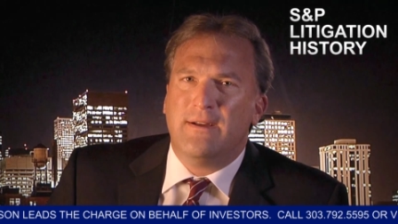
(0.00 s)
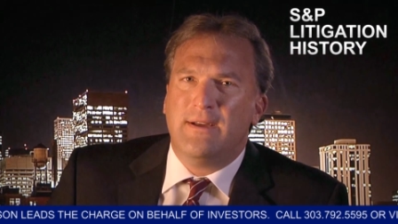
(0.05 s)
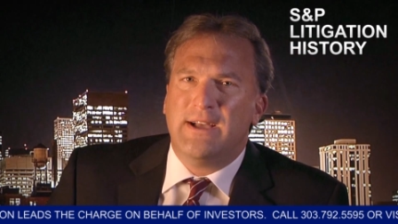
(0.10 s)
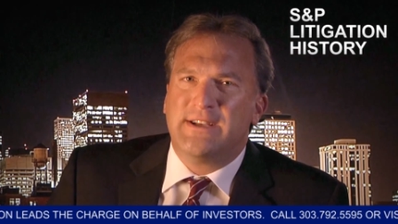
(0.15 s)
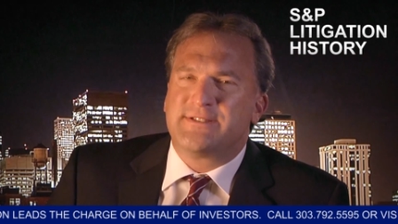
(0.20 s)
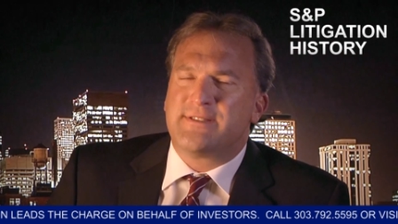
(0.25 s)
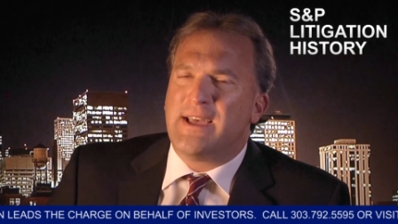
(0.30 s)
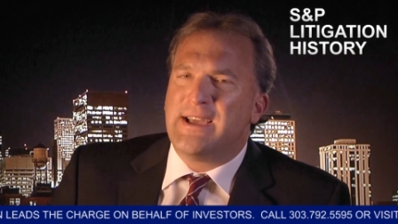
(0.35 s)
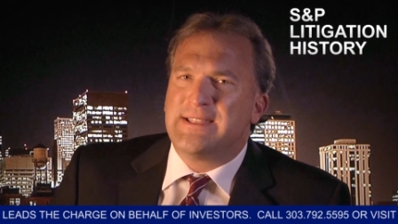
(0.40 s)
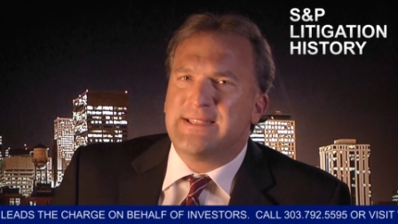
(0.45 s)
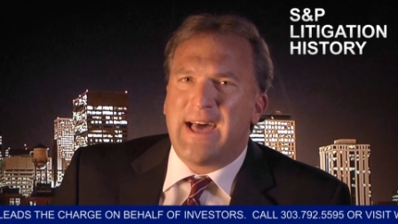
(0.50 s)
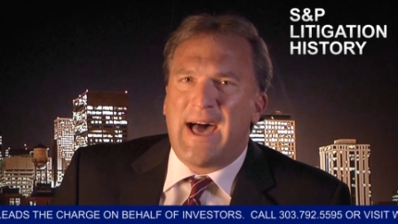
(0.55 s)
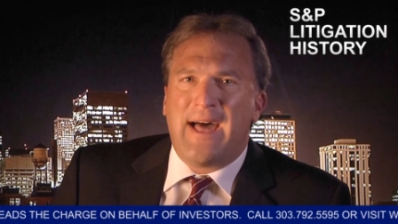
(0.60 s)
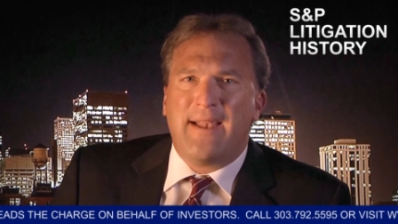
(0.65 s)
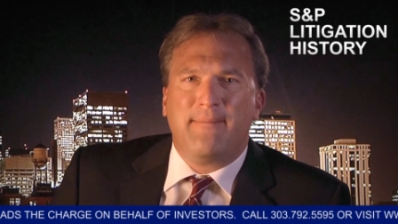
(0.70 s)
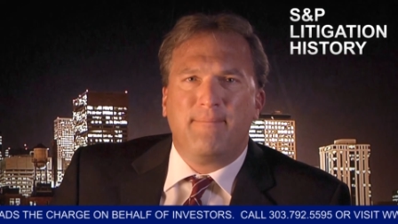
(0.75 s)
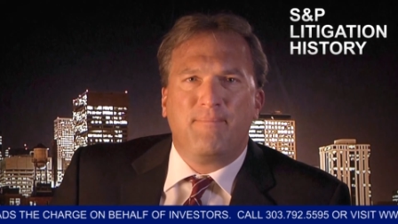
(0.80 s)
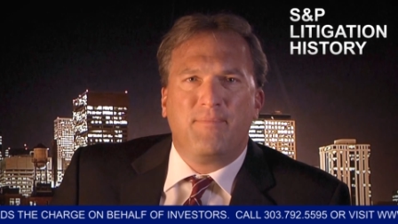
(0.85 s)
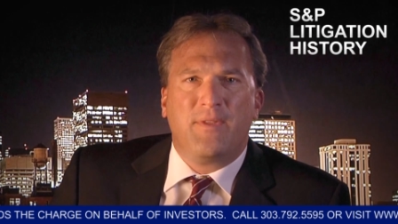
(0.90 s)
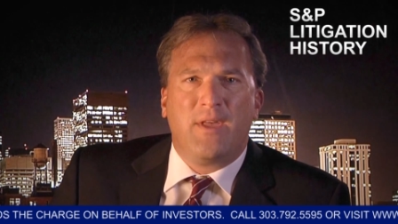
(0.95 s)
is like
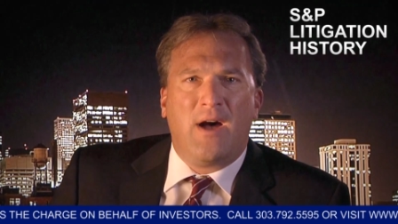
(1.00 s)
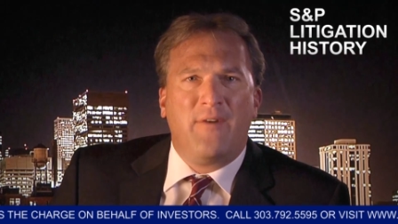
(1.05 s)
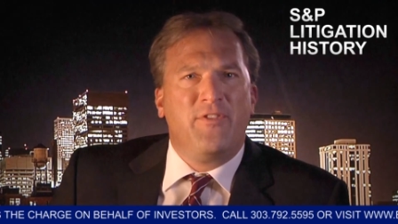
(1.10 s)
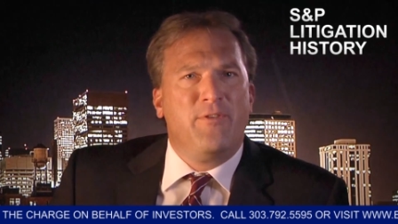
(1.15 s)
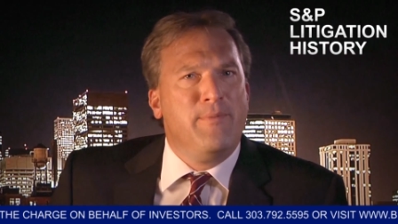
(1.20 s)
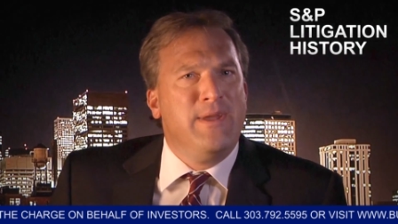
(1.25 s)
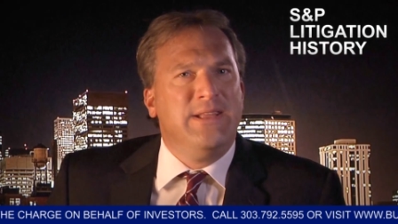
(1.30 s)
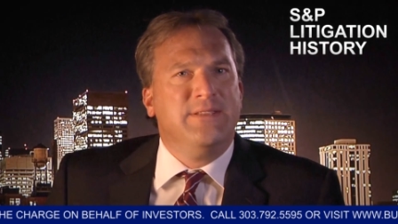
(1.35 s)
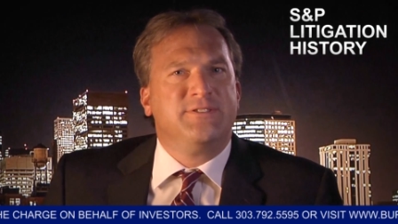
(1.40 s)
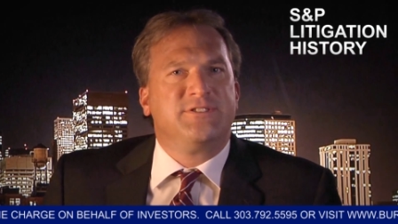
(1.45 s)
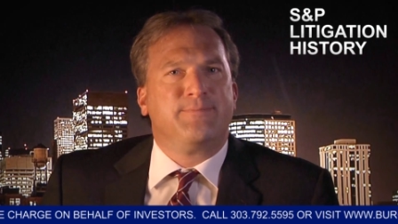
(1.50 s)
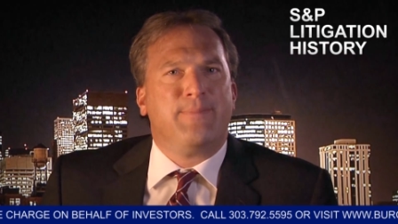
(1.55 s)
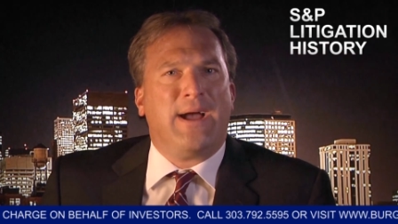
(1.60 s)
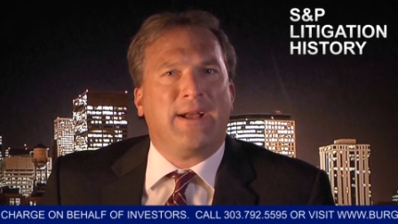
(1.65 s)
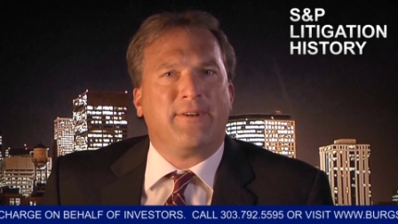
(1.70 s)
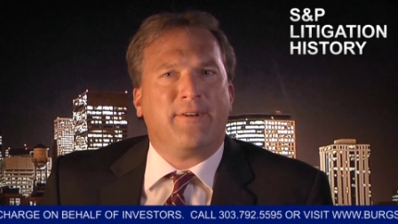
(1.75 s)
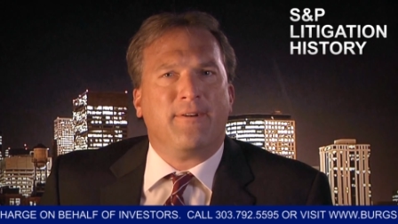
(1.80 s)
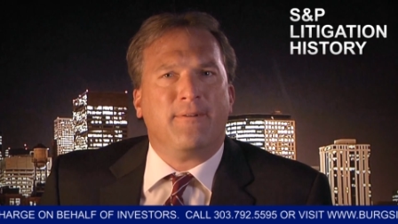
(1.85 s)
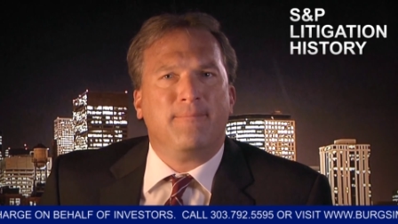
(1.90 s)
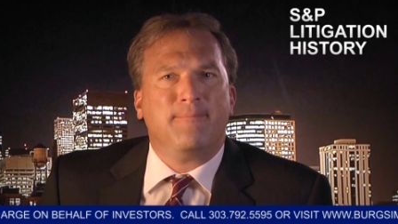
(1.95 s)
that of the meat
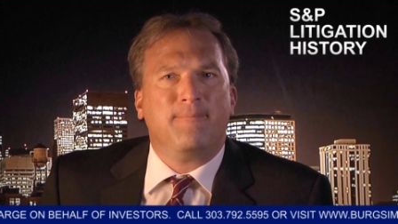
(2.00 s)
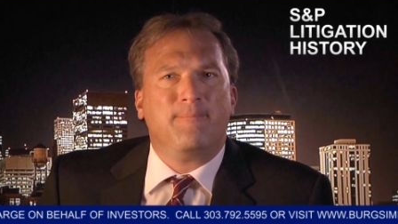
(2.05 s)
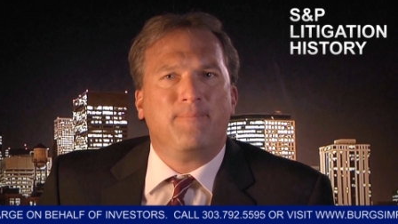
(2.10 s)
inspector.